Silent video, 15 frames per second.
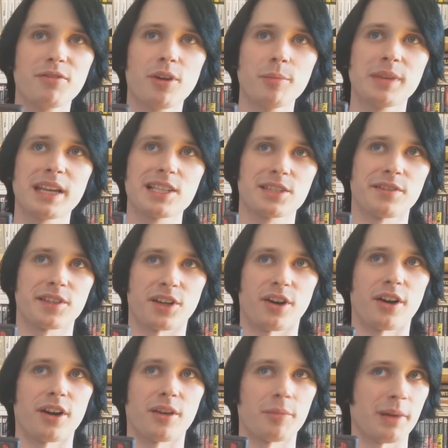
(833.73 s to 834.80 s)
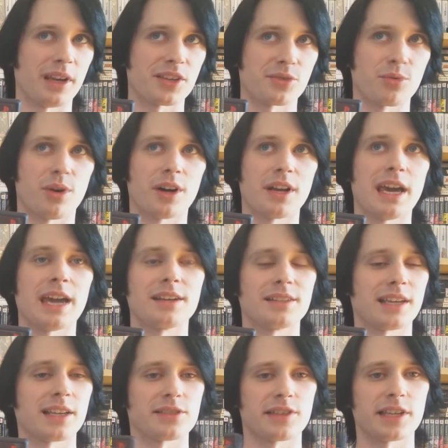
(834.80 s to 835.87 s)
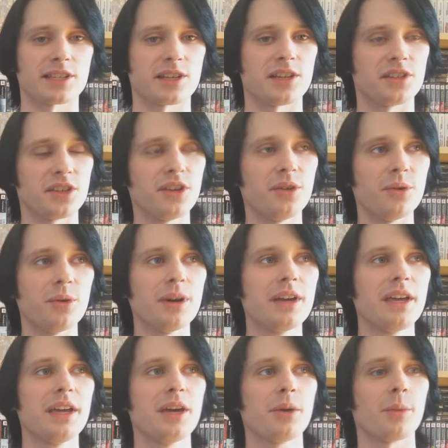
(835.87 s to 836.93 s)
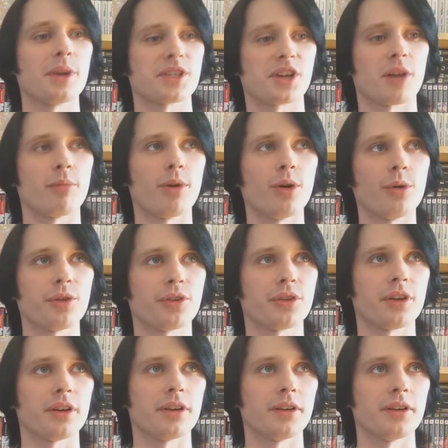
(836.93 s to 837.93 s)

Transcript: from Tales of Eternia on PS1 and Tales of Destiny 2, which are both